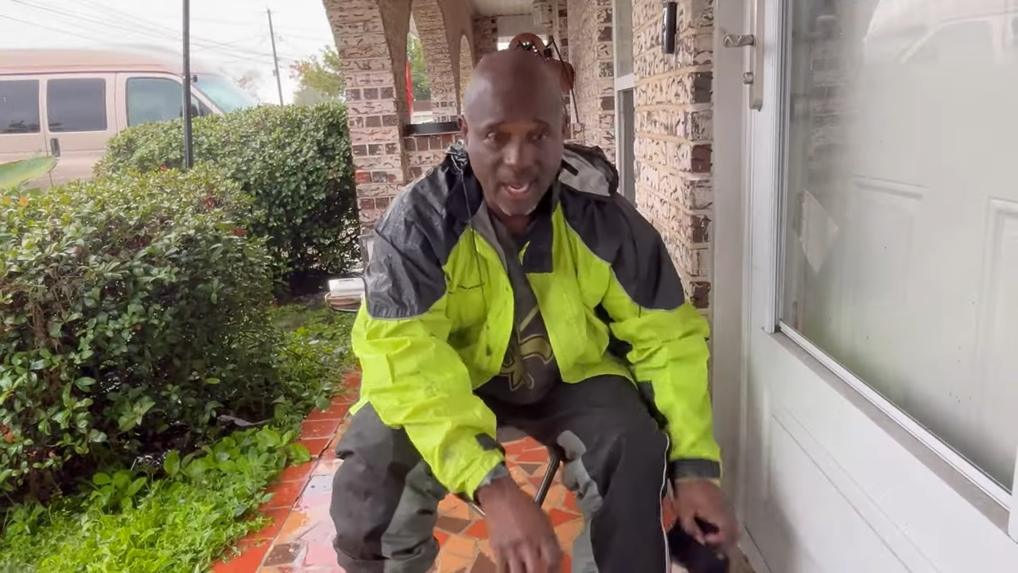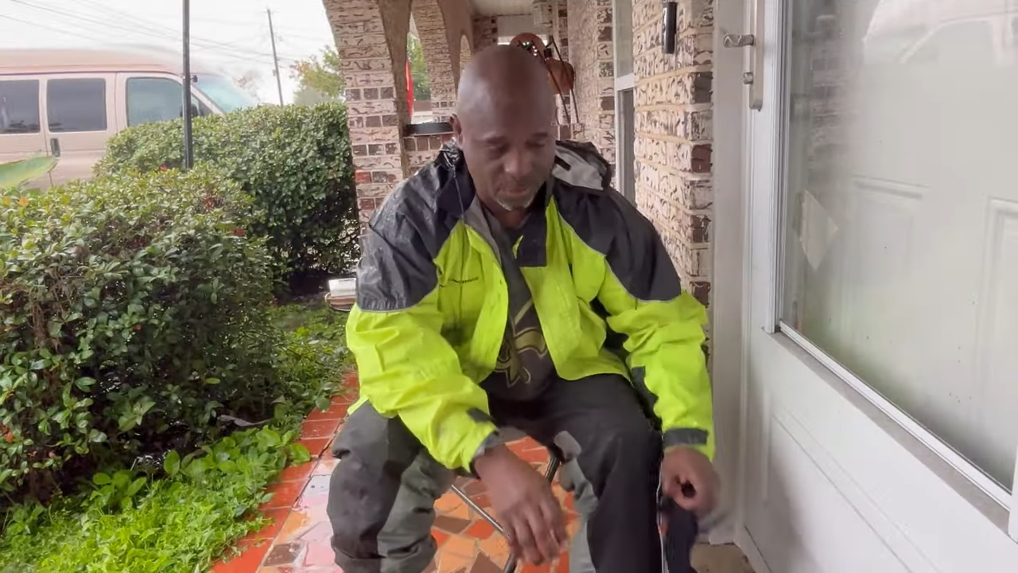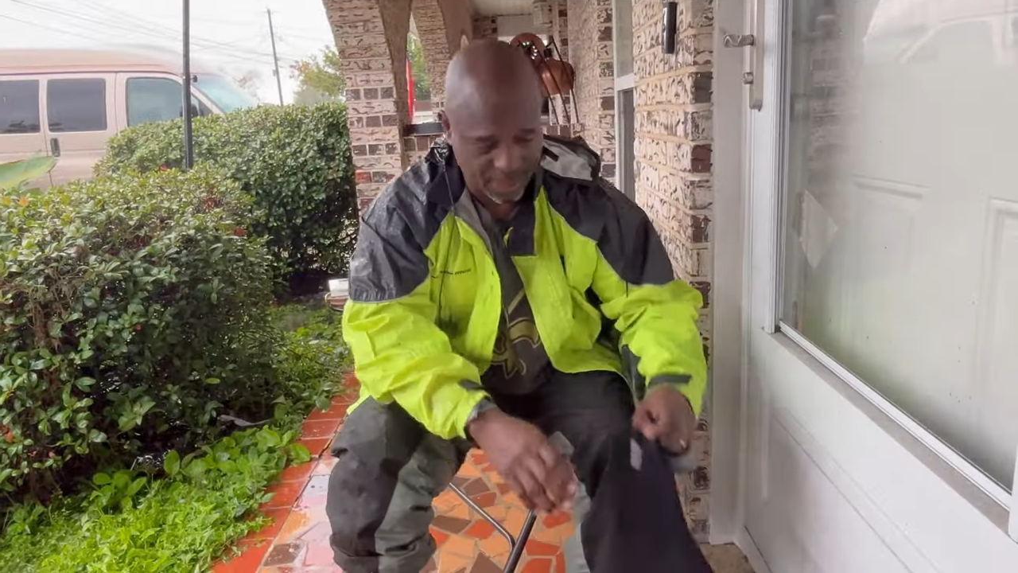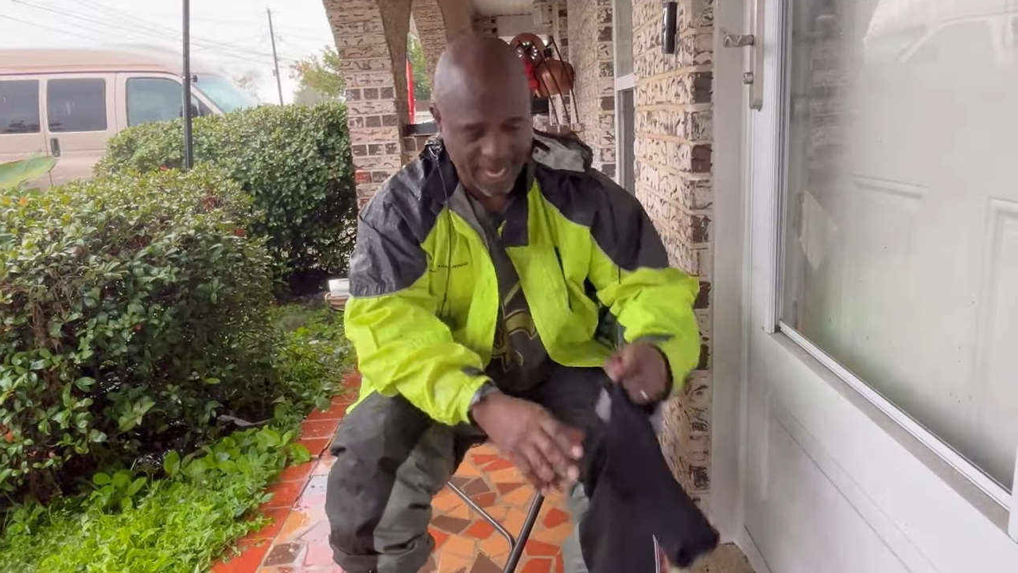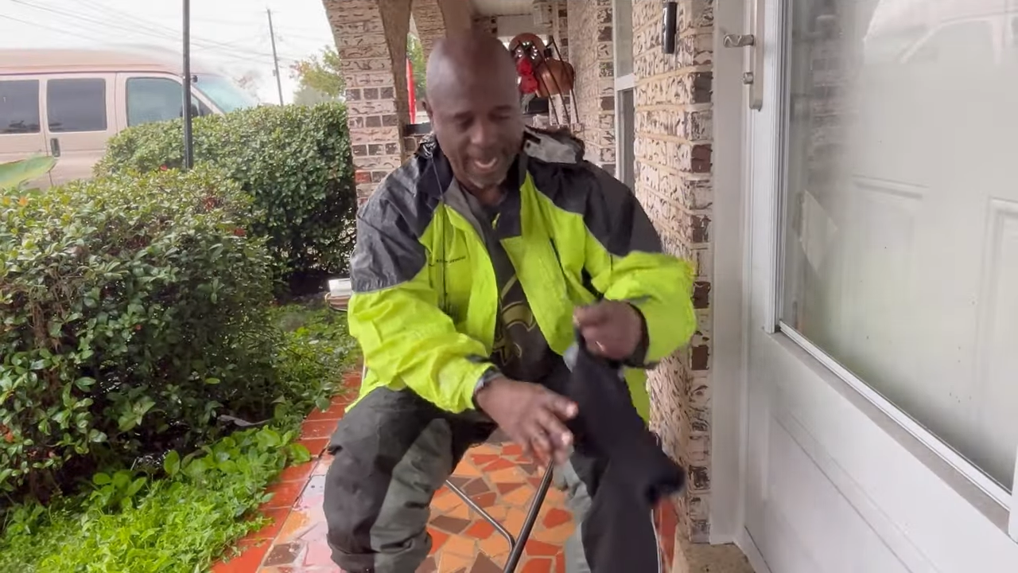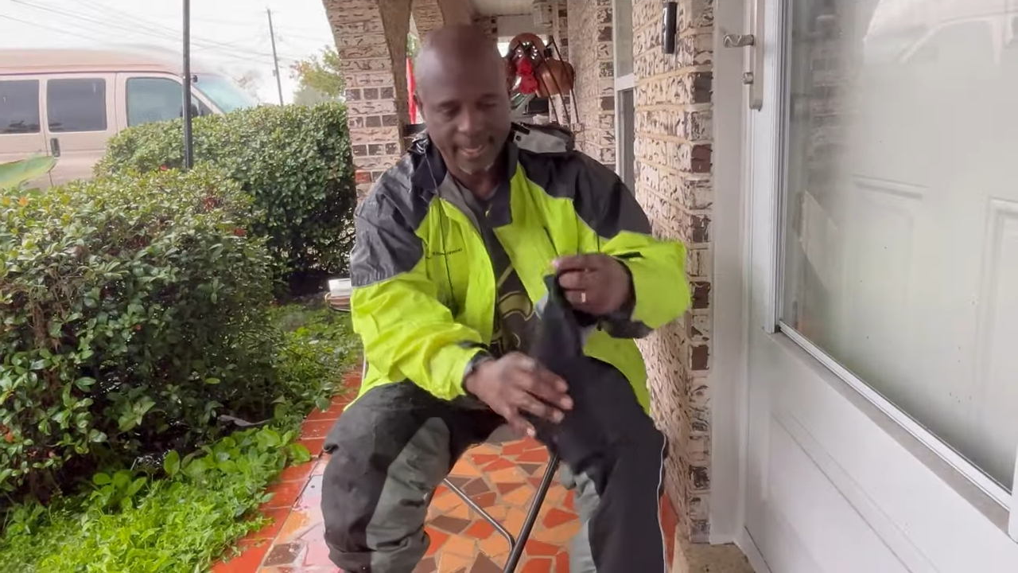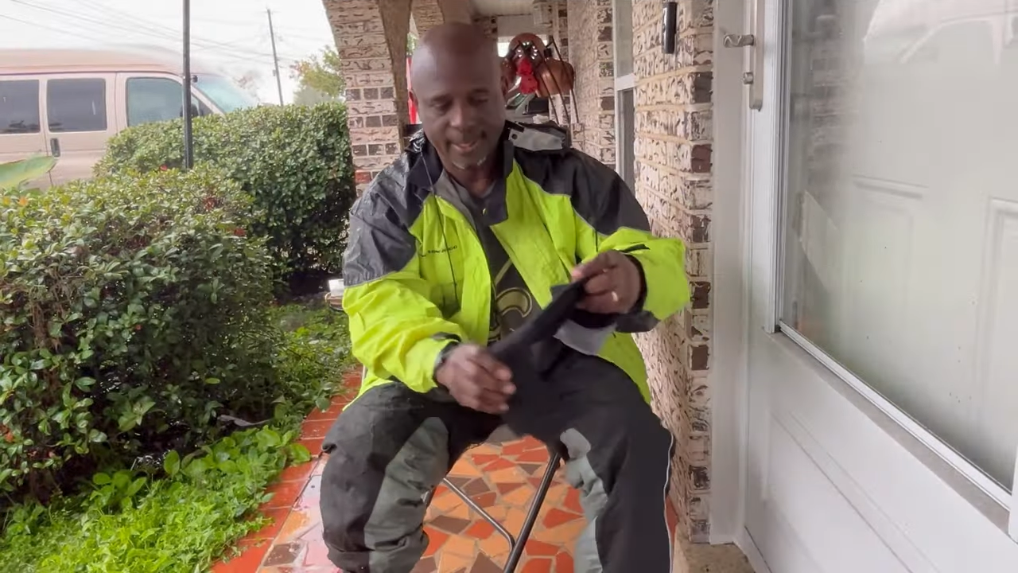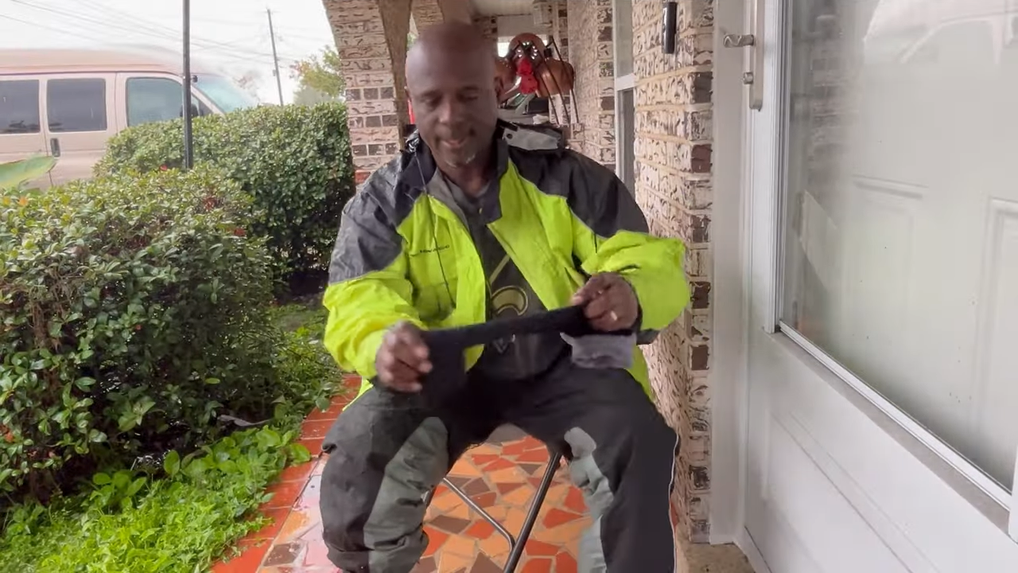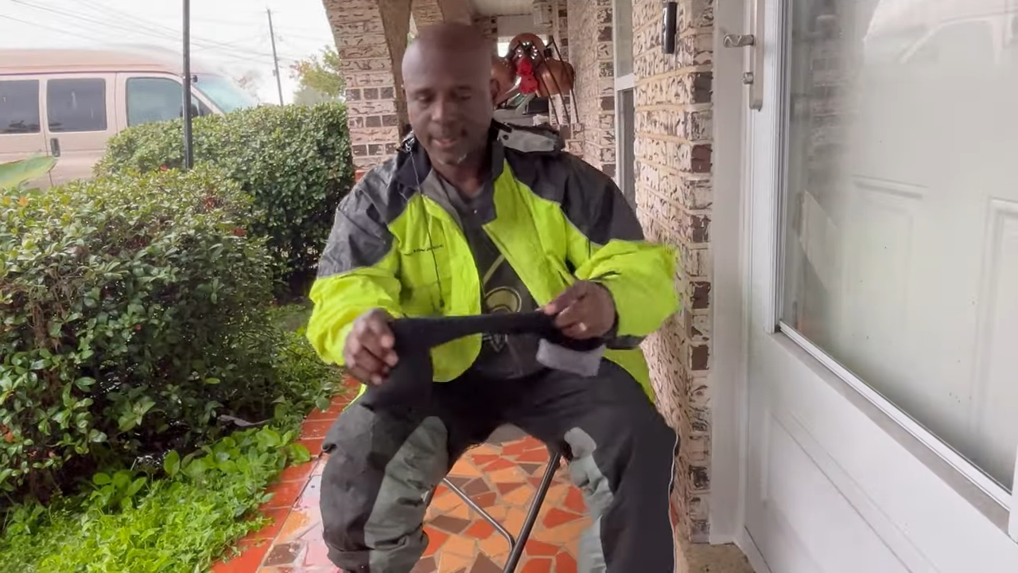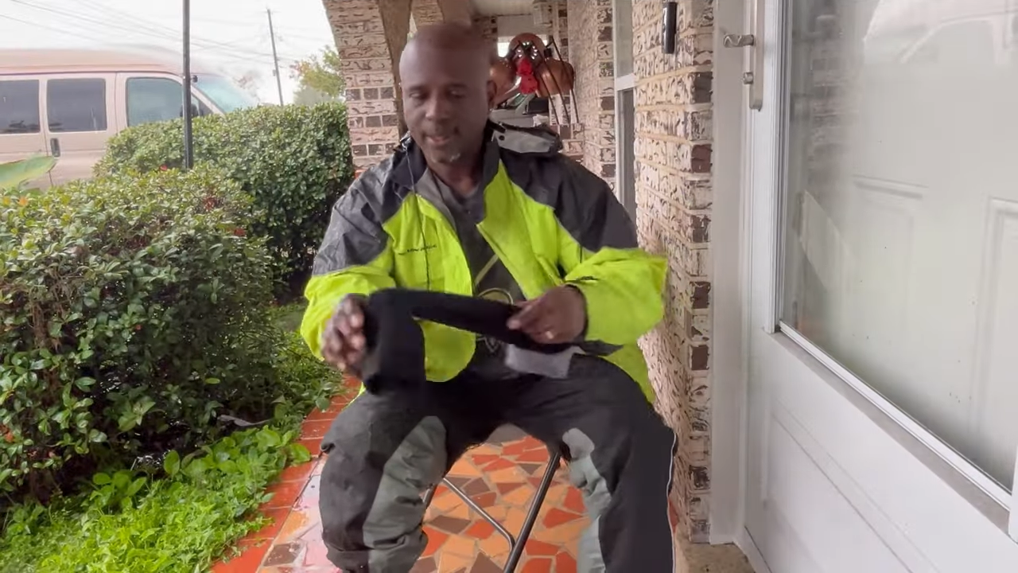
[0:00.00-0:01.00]
outside.
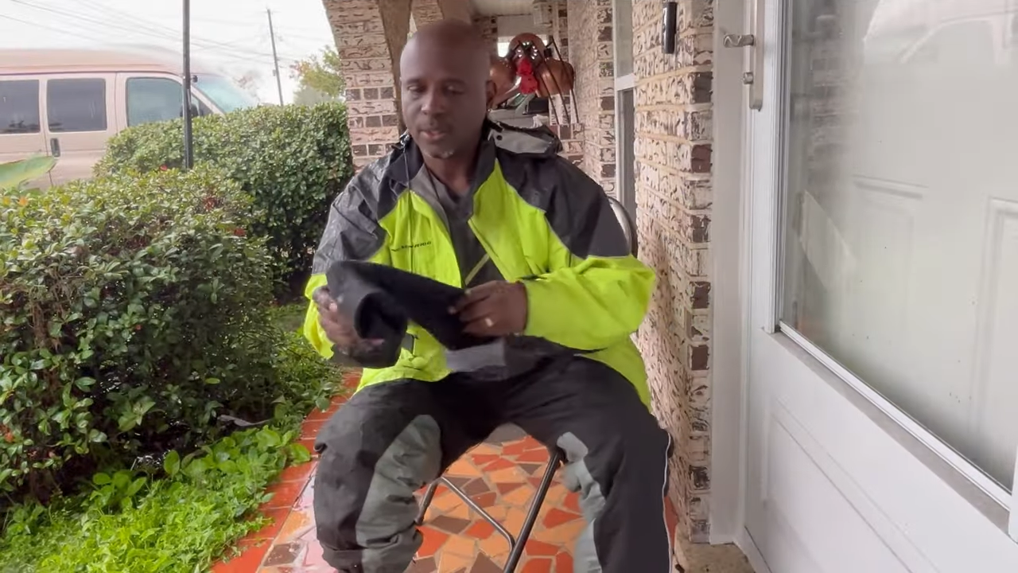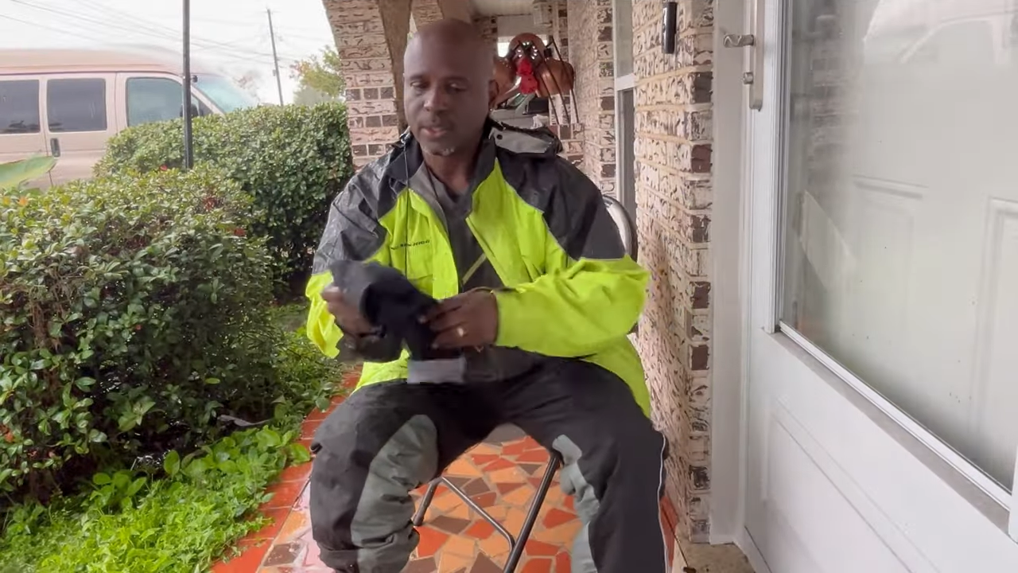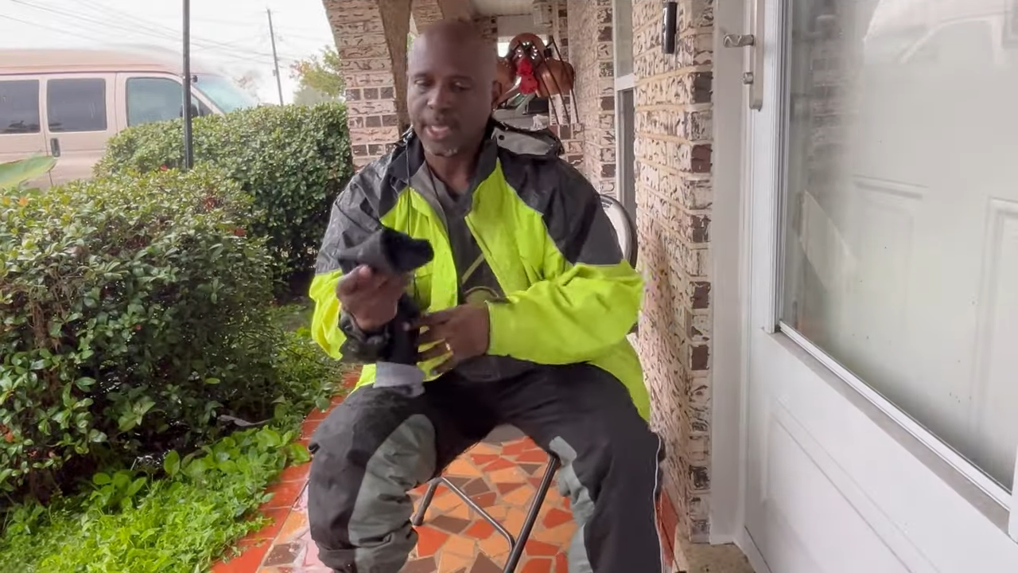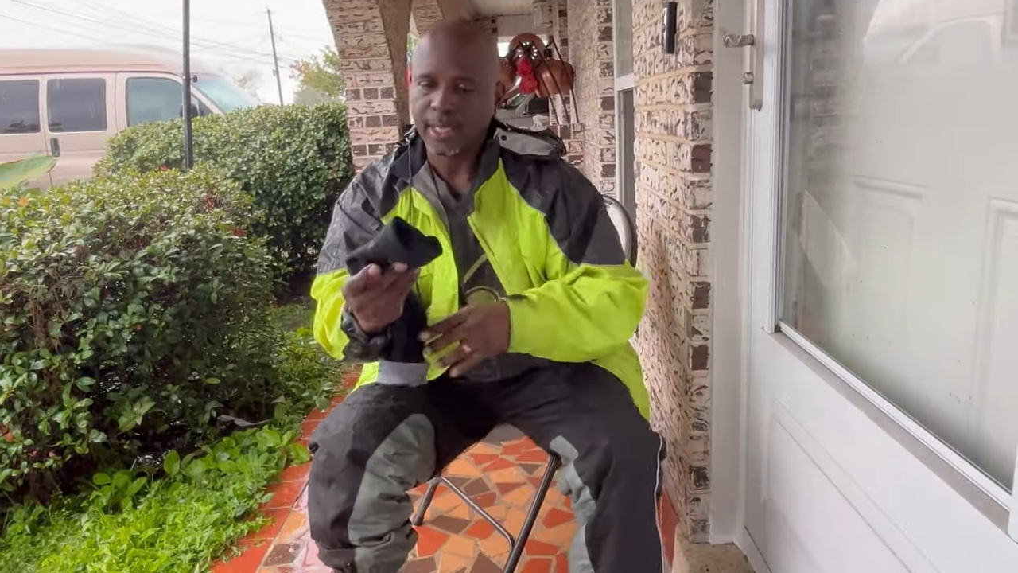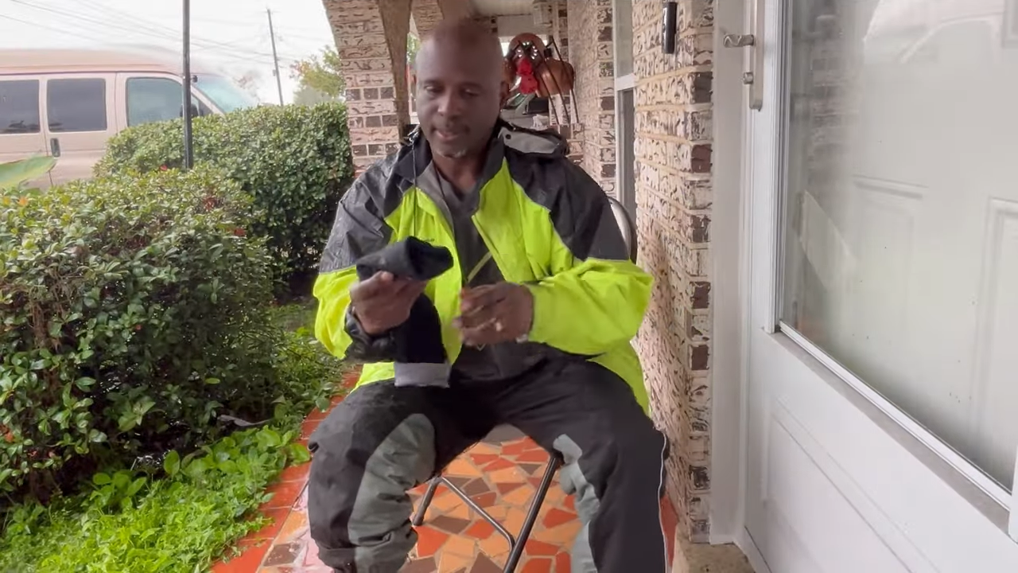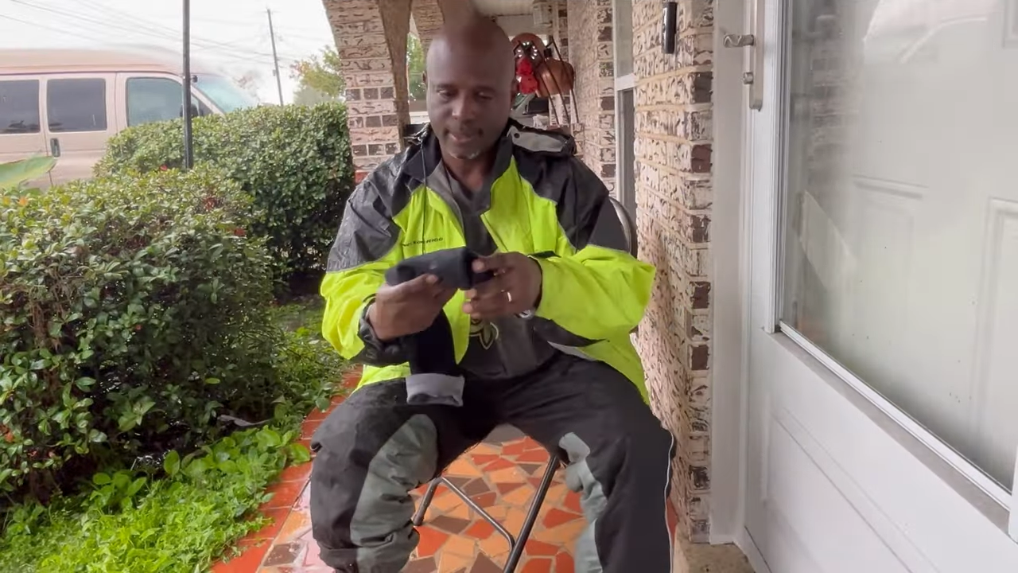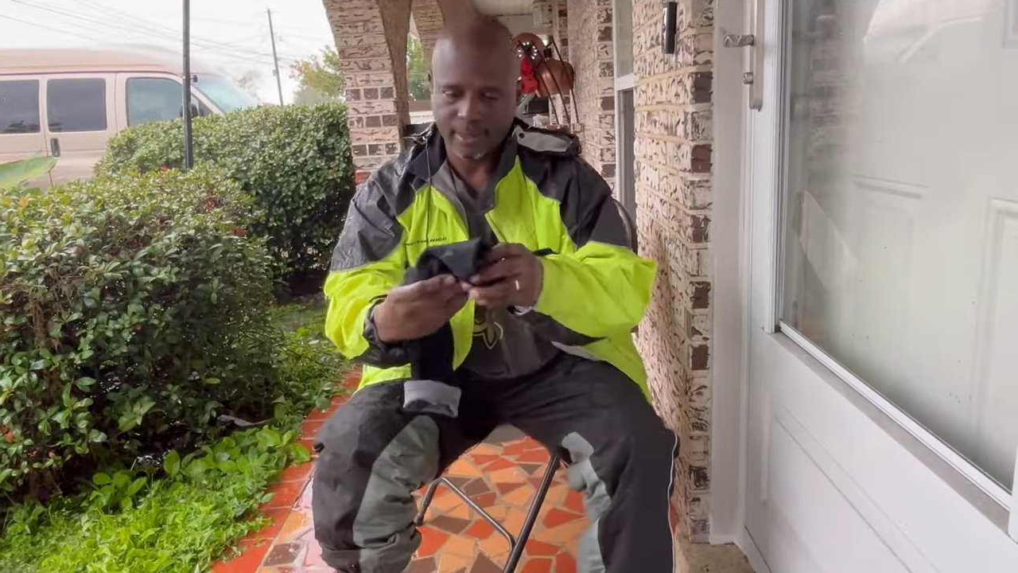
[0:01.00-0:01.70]
Okay,